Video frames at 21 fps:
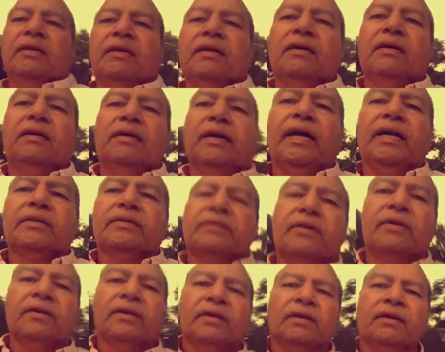
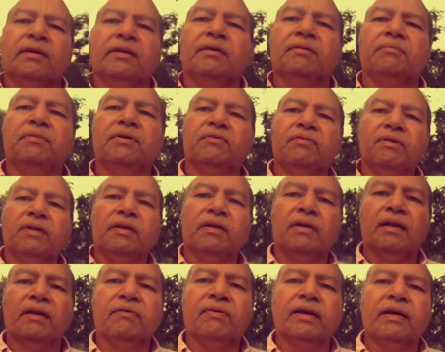altering between
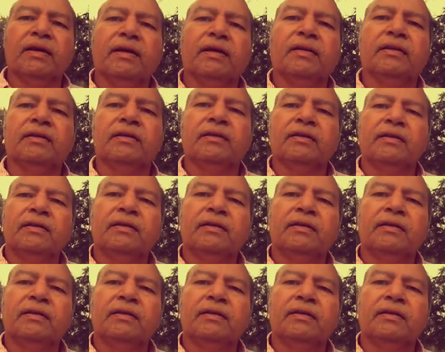loving and